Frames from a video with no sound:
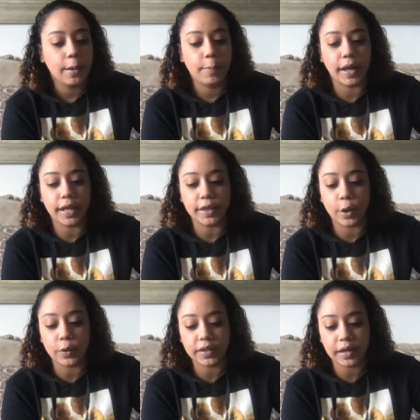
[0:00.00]
But the
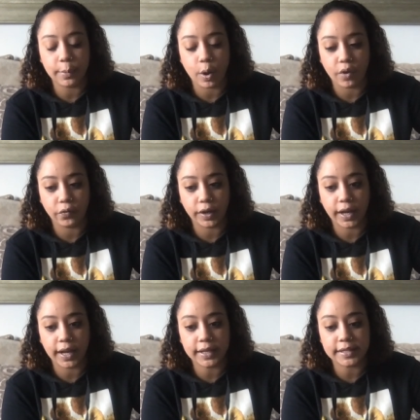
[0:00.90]
only thing I'm offering,
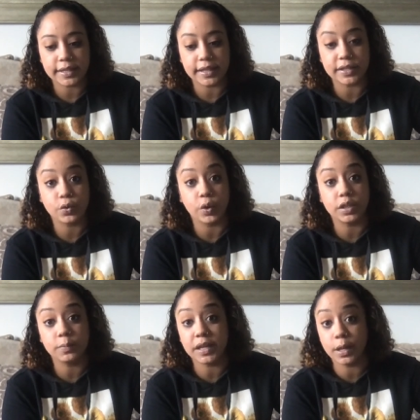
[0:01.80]
guys, is going
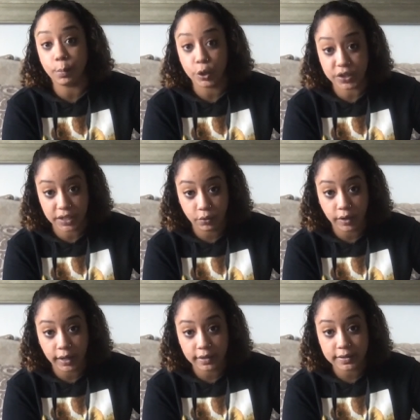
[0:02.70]
to be emergency
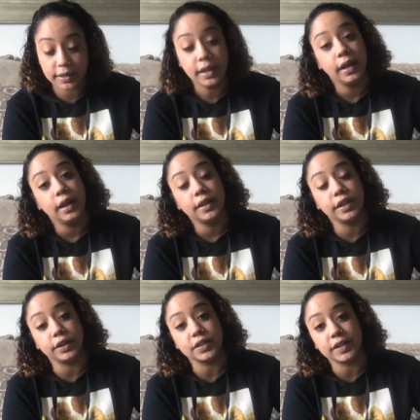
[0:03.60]
readings.
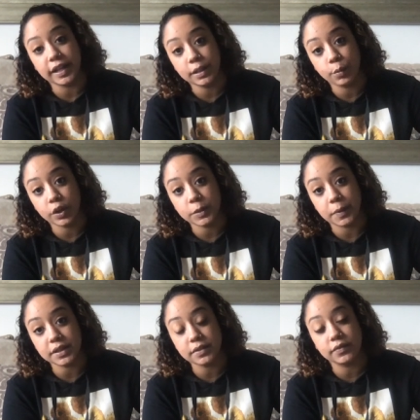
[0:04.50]
They're slightly more
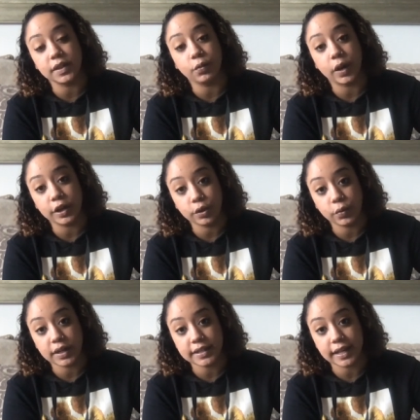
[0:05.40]
expensive than the regular
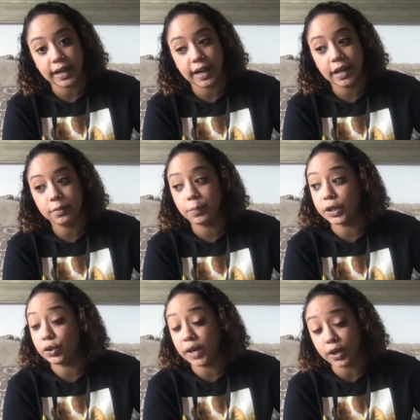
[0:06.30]
readings that I had,
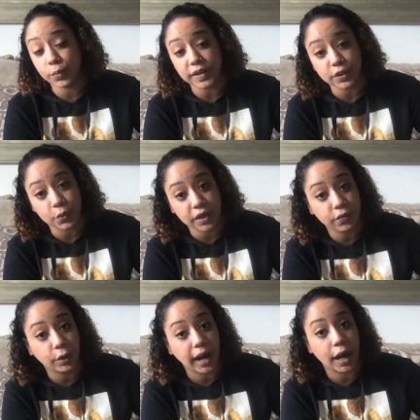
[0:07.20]
but you get it within
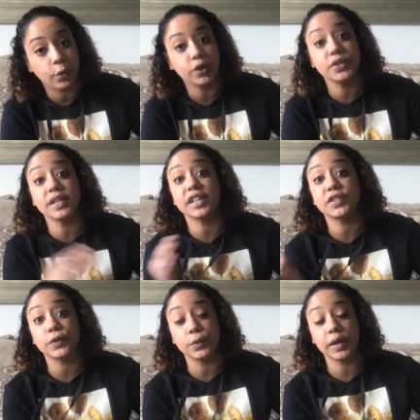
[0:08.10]
twenty-four hours,
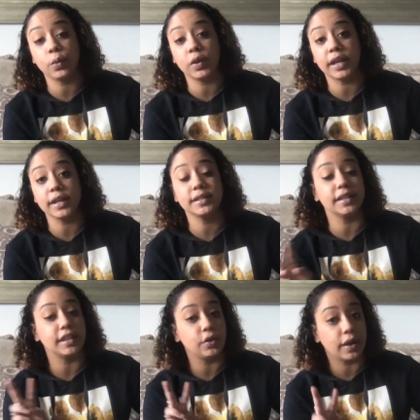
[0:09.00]
excluding weekends.
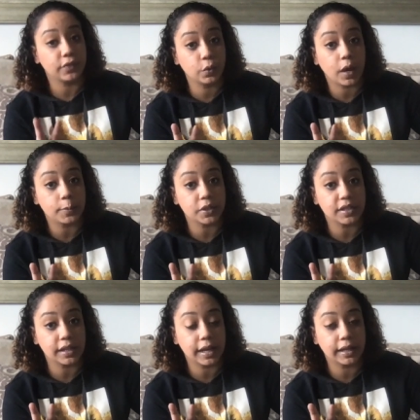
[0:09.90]
And then you have two options
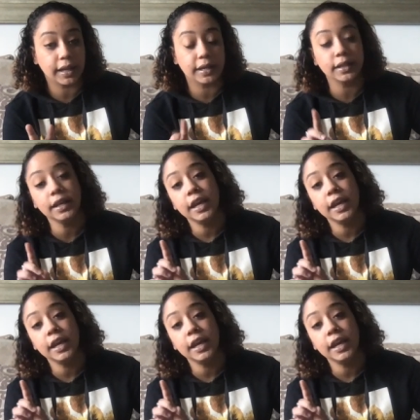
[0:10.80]
on how to get it.